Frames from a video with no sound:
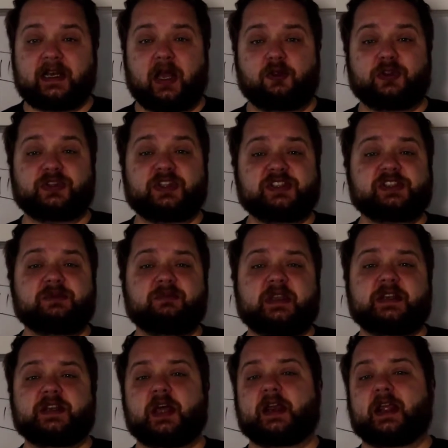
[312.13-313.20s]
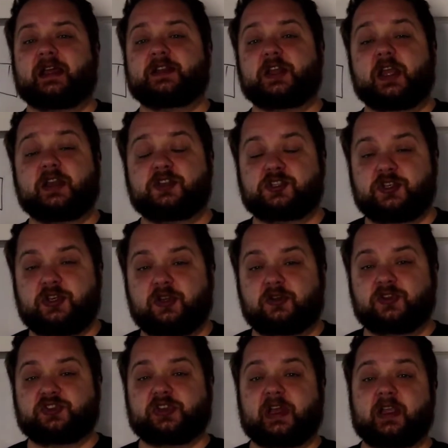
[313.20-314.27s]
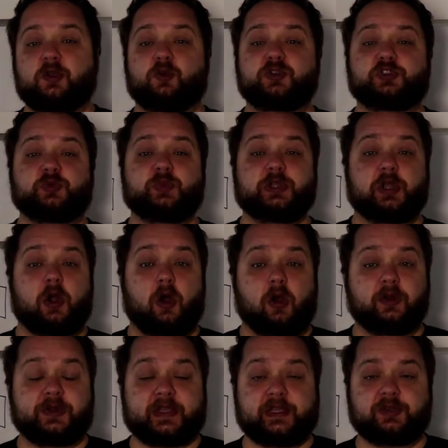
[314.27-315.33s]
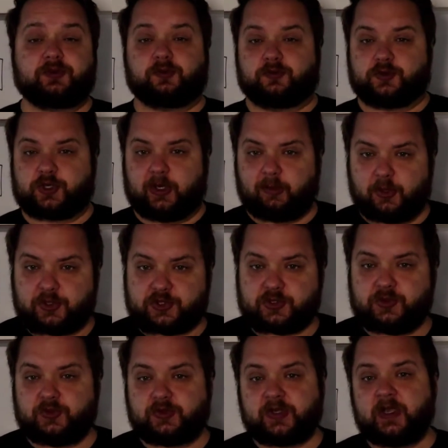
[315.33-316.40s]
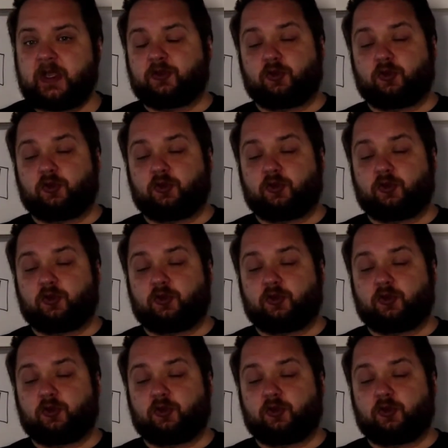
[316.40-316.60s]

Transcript: Now, that doesn't mean that an engineer is not going to be called in to troubleshoot,